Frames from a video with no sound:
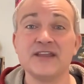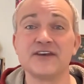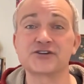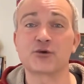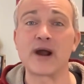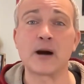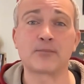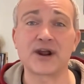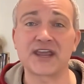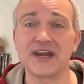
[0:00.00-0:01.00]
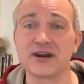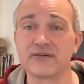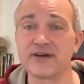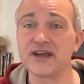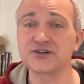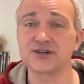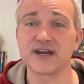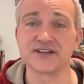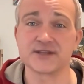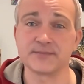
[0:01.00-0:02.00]
This groundbreaking innovation
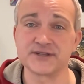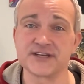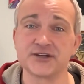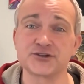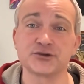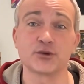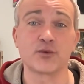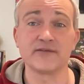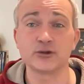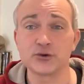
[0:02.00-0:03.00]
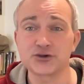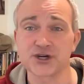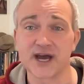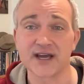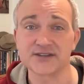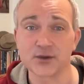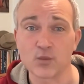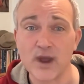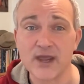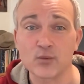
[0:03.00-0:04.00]
has the potential to revolutionize the
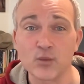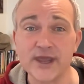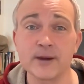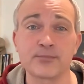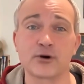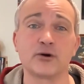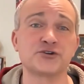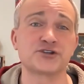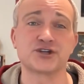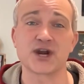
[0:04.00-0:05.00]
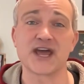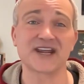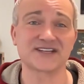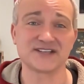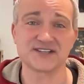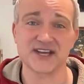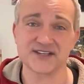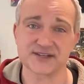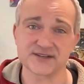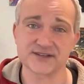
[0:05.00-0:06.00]
way we approach genetic
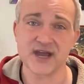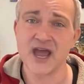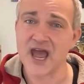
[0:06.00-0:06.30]
diseases,